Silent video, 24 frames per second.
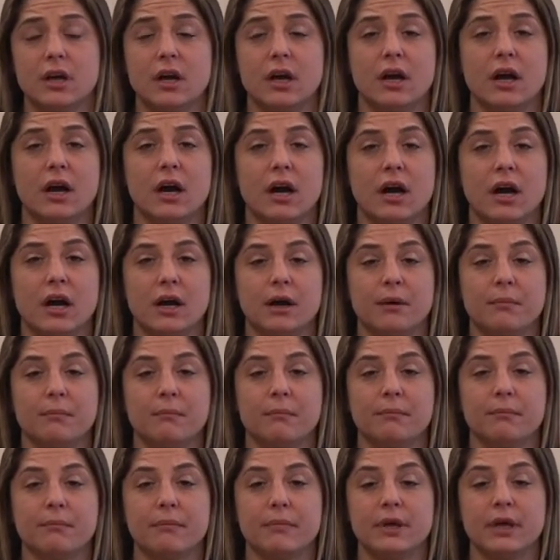
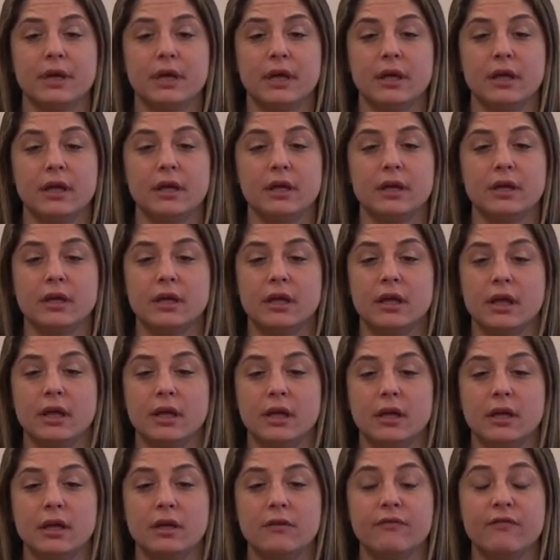
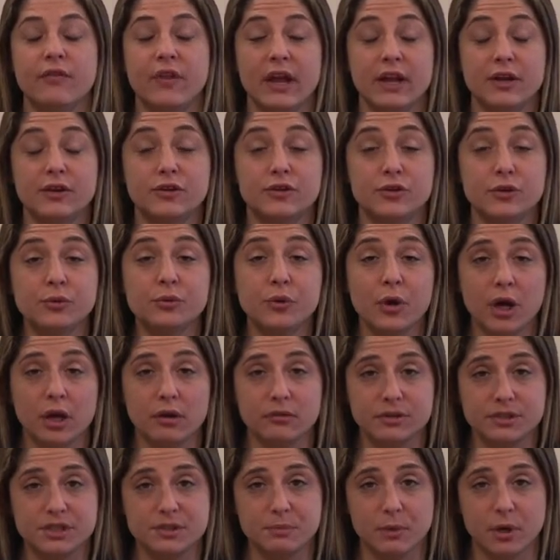If they do not
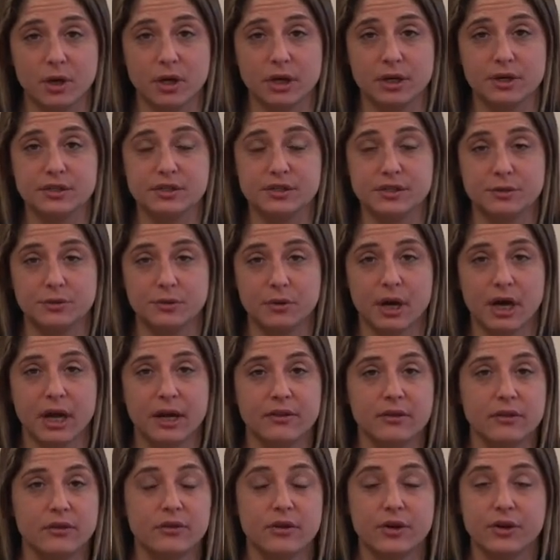respond to
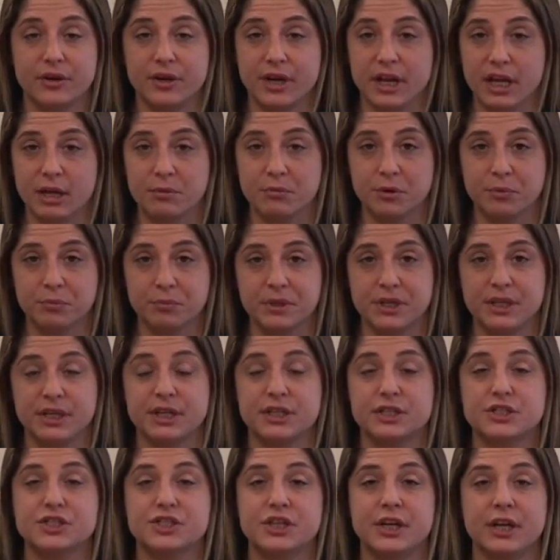either their name or being
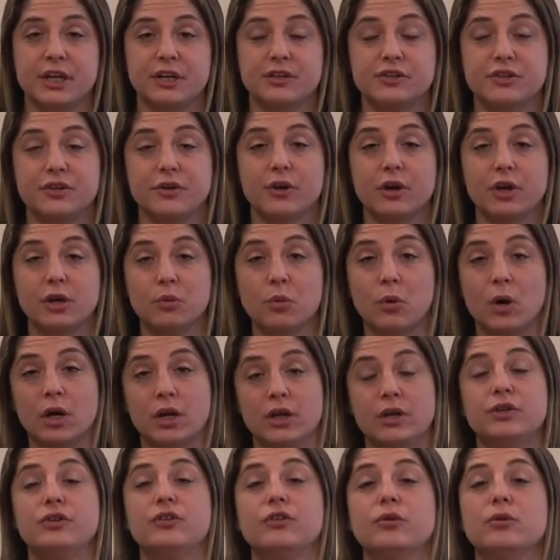shaked, you're going to want
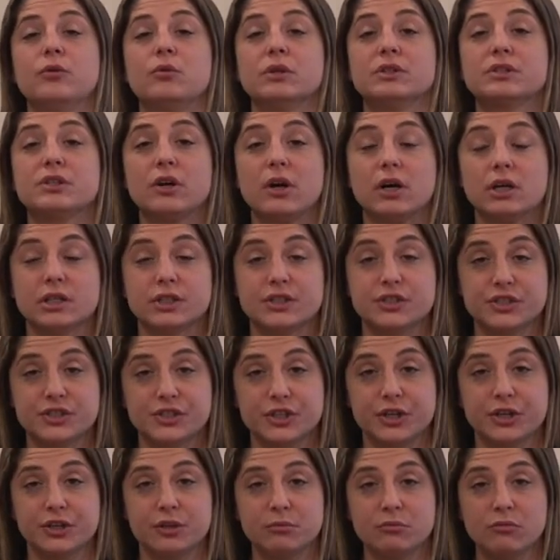to do what's called a
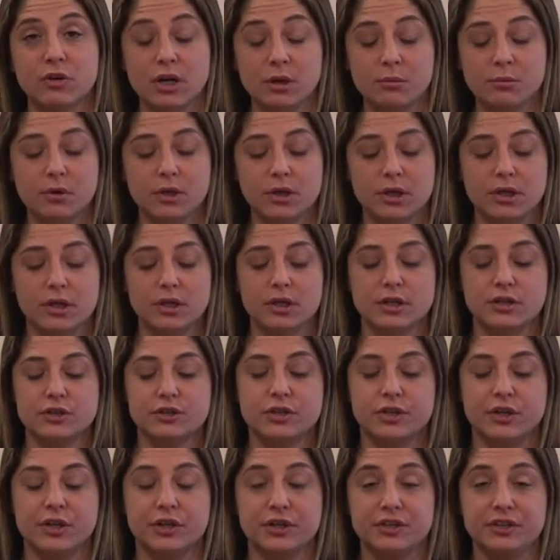sternum rub. So
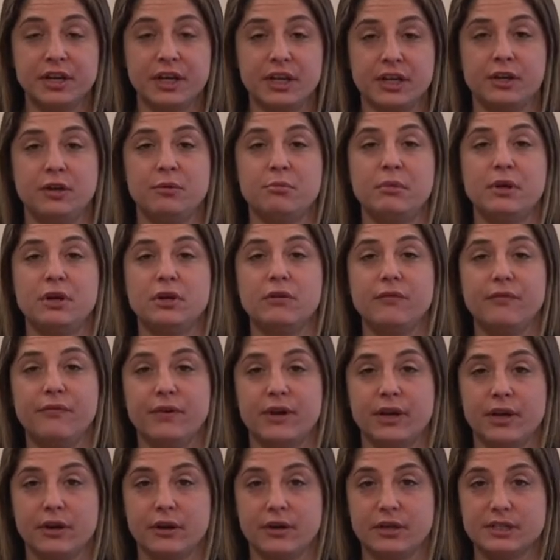you're going to take your middle
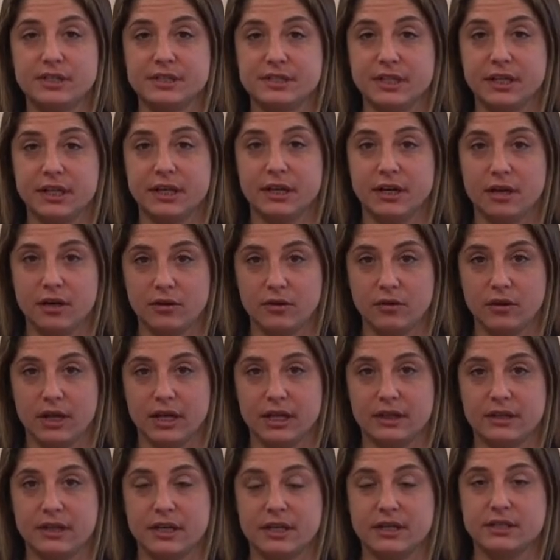finger and stick it out
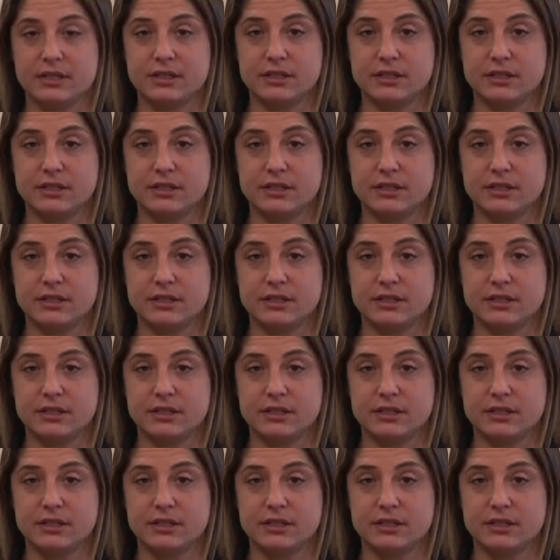like this